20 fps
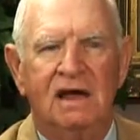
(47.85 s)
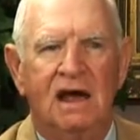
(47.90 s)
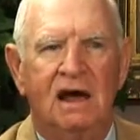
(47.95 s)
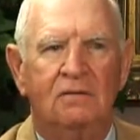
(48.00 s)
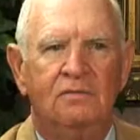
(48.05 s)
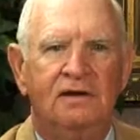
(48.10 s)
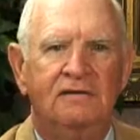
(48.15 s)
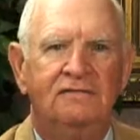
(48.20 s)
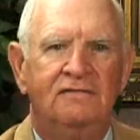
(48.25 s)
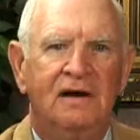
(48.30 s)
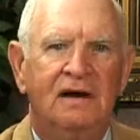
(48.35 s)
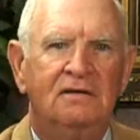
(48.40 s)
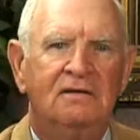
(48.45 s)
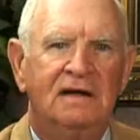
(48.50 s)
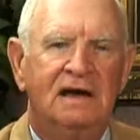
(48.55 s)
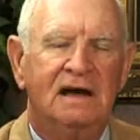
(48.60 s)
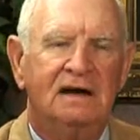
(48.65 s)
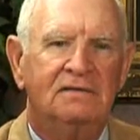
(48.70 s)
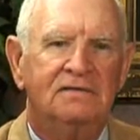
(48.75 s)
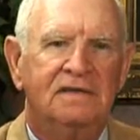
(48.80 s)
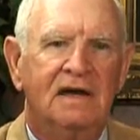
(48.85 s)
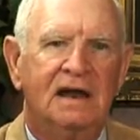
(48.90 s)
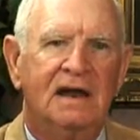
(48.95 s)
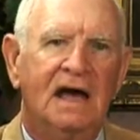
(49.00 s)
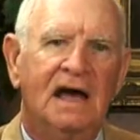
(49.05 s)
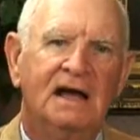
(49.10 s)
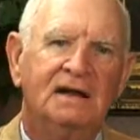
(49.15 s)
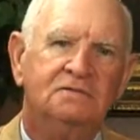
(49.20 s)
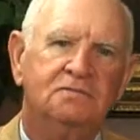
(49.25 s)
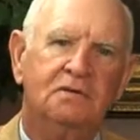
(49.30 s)
And we found out that
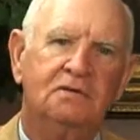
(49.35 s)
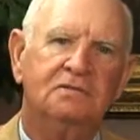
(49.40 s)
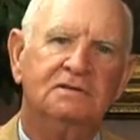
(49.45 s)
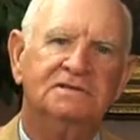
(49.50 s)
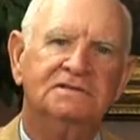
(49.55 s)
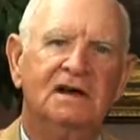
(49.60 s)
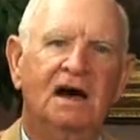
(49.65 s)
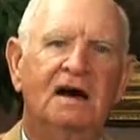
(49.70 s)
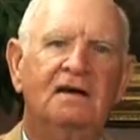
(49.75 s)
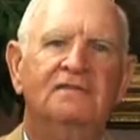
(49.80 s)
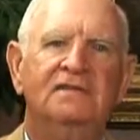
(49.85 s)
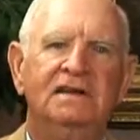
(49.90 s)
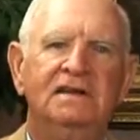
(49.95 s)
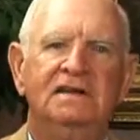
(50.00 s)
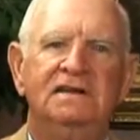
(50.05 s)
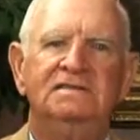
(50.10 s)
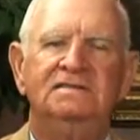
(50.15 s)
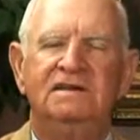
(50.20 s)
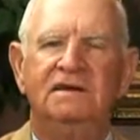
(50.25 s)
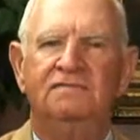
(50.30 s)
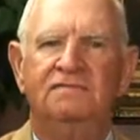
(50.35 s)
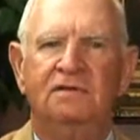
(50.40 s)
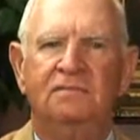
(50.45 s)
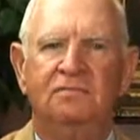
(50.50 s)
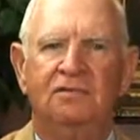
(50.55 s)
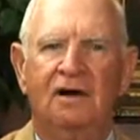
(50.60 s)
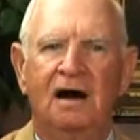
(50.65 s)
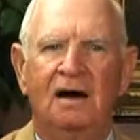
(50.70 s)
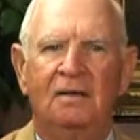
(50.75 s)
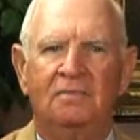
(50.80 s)
as we were solving these
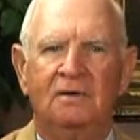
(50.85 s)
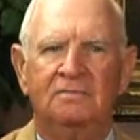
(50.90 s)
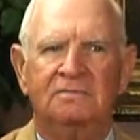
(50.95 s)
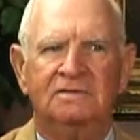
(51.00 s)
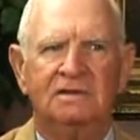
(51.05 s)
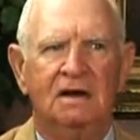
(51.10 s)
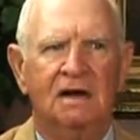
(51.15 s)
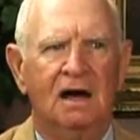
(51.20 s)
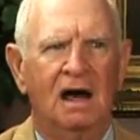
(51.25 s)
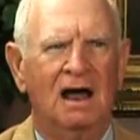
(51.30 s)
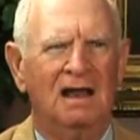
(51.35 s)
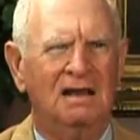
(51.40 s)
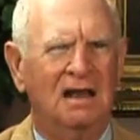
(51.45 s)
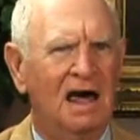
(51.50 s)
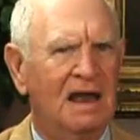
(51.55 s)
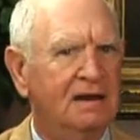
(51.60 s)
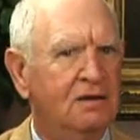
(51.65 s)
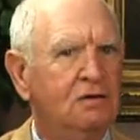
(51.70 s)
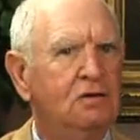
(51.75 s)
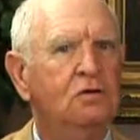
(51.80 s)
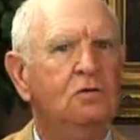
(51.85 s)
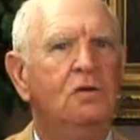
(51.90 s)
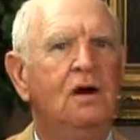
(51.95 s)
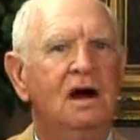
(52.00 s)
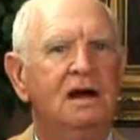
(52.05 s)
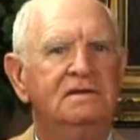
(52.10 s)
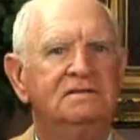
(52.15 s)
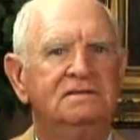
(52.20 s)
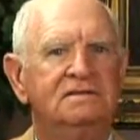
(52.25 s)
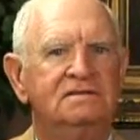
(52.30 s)
different problems, a lot of
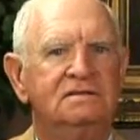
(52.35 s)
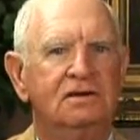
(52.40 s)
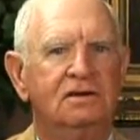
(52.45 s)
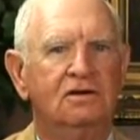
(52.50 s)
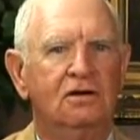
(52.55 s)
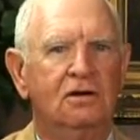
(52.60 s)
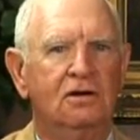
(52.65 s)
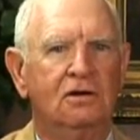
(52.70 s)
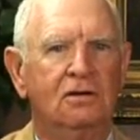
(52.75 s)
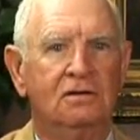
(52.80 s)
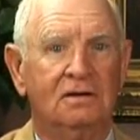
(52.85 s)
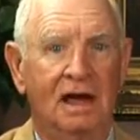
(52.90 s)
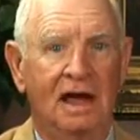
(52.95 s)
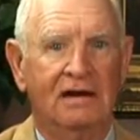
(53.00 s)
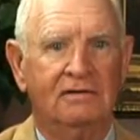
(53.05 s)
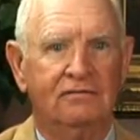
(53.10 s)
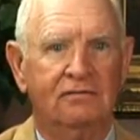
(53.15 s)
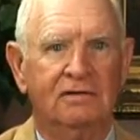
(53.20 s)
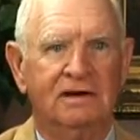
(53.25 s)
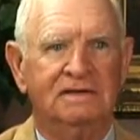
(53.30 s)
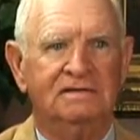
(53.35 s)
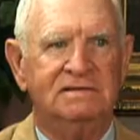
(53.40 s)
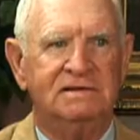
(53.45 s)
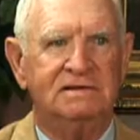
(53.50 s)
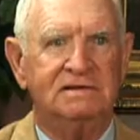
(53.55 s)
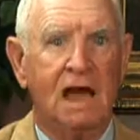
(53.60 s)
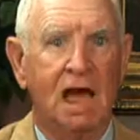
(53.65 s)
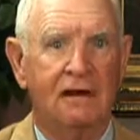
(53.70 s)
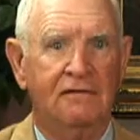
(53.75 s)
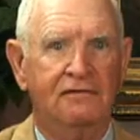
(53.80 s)
nuances occurred. Like, for
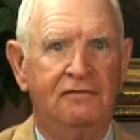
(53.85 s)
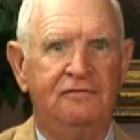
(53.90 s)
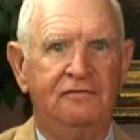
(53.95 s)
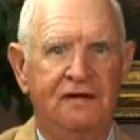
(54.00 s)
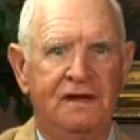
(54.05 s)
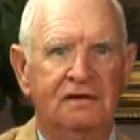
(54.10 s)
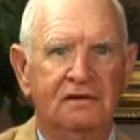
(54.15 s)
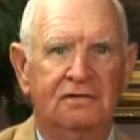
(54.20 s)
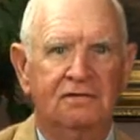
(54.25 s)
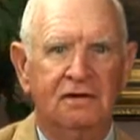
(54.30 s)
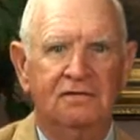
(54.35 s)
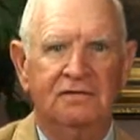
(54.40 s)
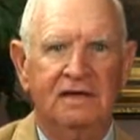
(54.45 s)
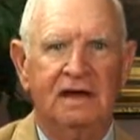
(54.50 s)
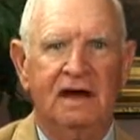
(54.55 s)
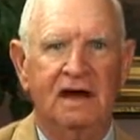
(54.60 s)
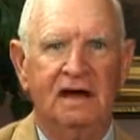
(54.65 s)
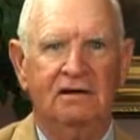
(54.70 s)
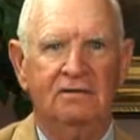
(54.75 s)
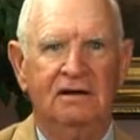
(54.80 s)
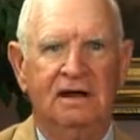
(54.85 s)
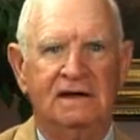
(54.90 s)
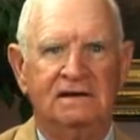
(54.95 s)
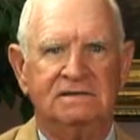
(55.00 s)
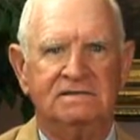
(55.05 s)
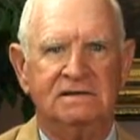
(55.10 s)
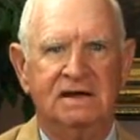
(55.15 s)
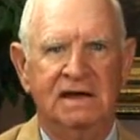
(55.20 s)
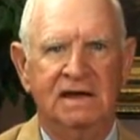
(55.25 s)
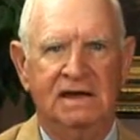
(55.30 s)
instance, fear of the
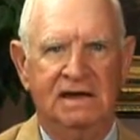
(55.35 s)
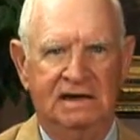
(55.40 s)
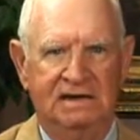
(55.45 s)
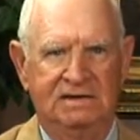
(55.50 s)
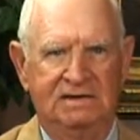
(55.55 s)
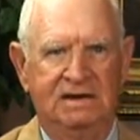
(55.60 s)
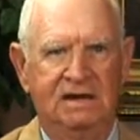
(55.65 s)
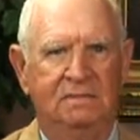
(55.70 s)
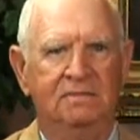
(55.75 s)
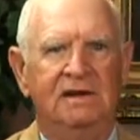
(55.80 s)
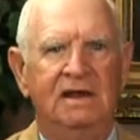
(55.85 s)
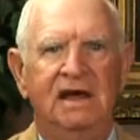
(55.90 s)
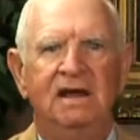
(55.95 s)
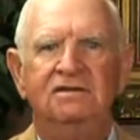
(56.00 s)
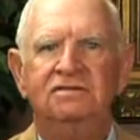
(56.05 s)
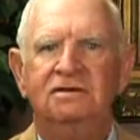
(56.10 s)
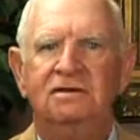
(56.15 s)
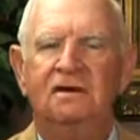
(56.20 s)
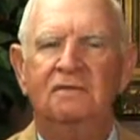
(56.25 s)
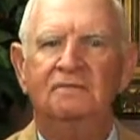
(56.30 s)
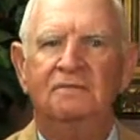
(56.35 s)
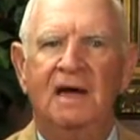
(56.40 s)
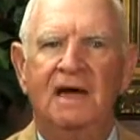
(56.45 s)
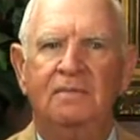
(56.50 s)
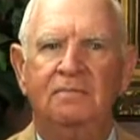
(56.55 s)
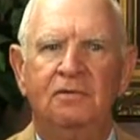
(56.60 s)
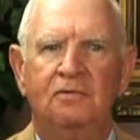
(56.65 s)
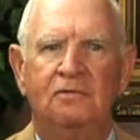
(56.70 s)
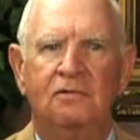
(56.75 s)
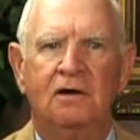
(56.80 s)
IRS, intimidation of
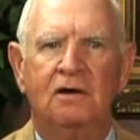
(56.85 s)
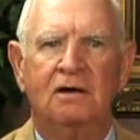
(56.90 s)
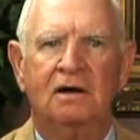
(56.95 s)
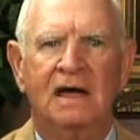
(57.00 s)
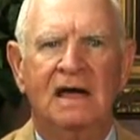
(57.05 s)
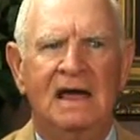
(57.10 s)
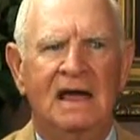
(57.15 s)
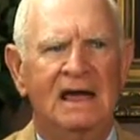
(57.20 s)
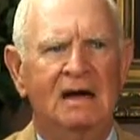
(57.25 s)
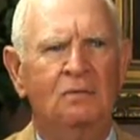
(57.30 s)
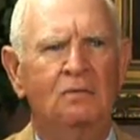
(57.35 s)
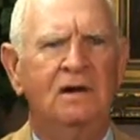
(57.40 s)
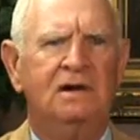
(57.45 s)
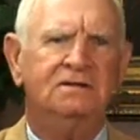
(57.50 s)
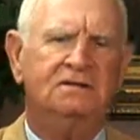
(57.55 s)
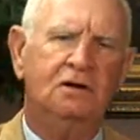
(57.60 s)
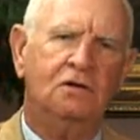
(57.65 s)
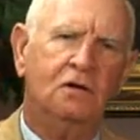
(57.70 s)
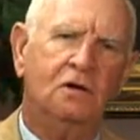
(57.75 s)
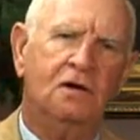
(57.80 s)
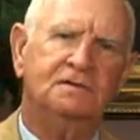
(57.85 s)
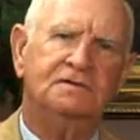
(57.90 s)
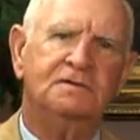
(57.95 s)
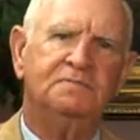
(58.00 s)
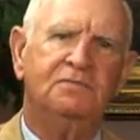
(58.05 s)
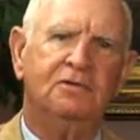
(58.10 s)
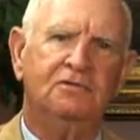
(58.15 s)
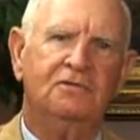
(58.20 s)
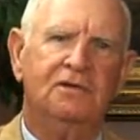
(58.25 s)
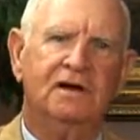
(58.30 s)
paperwork, which causes
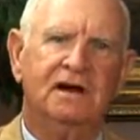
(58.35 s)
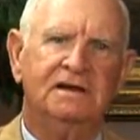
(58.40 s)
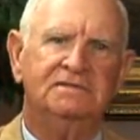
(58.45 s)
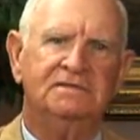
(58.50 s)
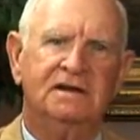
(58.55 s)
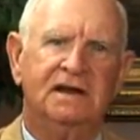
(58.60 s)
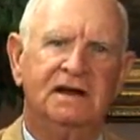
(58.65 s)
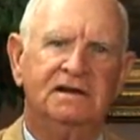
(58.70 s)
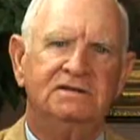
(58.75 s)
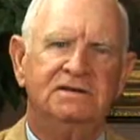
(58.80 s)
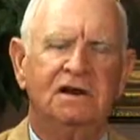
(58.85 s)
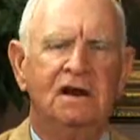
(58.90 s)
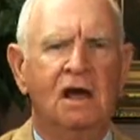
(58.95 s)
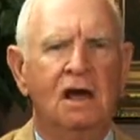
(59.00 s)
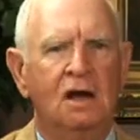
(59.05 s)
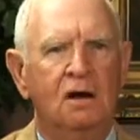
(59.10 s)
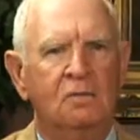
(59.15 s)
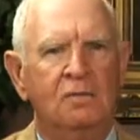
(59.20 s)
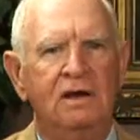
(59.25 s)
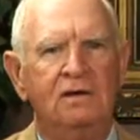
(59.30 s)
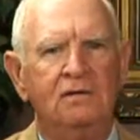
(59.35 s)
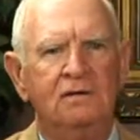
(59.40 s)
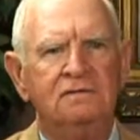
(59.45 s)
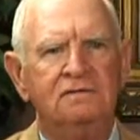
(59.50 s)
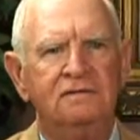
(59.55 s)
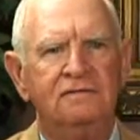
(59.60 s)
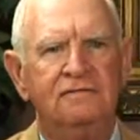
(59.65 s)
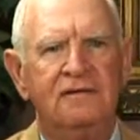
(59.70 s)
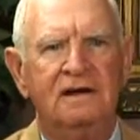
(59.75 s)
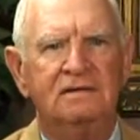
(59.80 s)
procrastination. We
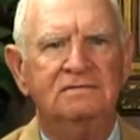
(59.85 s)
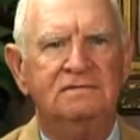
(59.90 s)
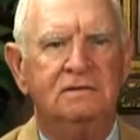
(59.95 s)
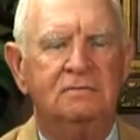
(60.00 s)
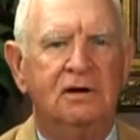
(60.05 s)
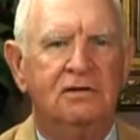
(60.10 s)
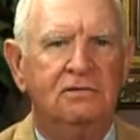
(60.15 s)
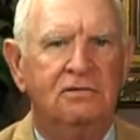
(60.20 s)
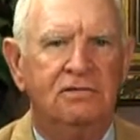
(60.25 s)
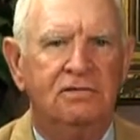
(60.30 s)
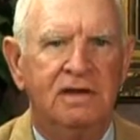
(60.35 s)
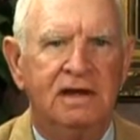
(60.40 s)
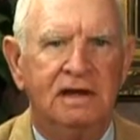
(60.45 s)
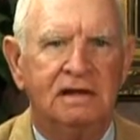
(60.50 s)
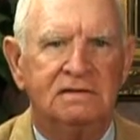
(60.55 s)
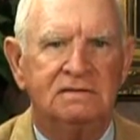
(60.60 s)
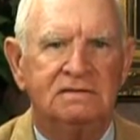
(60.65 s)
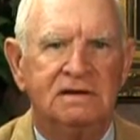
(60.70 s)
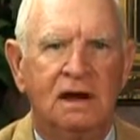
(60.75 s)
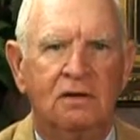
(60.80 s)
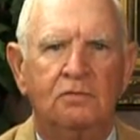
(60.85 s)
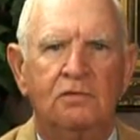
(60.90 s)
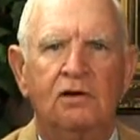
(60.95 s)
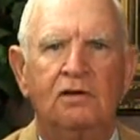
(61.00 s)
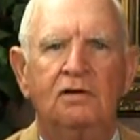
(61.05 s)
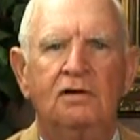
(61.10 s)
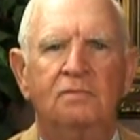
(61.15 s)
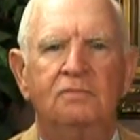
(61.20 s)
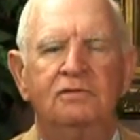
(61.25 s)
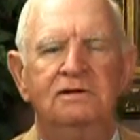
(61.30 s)
also found some other things that we're
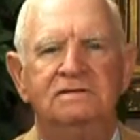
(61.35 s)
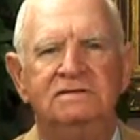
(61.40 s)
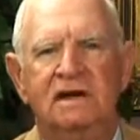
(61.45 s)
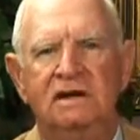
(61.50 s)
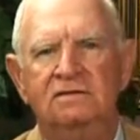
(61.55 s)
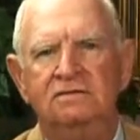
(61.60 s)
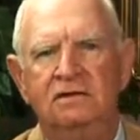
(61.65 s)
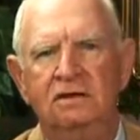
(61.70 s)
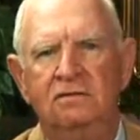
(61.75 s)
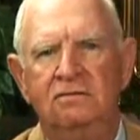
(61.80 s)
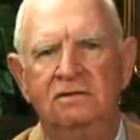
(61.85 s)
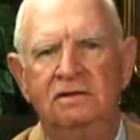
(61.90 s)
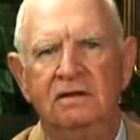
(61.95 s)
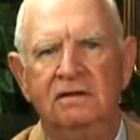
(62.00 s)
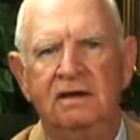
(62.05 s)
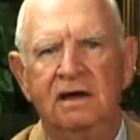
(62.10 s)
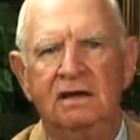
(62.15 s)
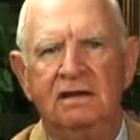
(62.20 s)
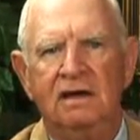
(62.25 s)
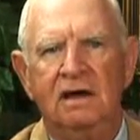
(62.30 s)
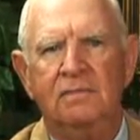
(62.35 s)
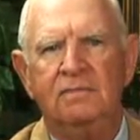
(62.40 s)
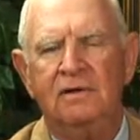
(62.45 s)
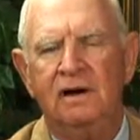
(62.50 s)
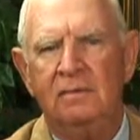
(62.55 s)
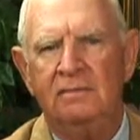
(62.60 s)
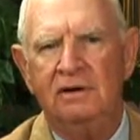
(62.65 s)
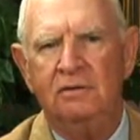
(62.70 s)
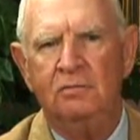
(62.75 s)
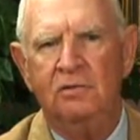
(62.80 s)
going to present to you in the
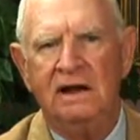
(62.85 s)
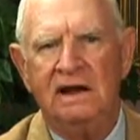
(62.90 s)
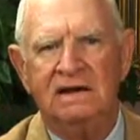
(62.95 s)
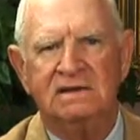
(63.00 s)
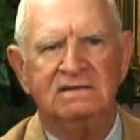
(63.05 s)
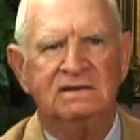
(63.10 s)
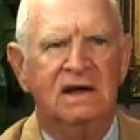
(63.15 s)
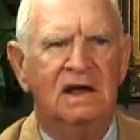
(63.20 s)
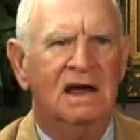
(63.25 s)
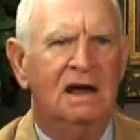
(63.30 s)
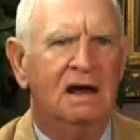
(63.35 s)
upcoming weeks.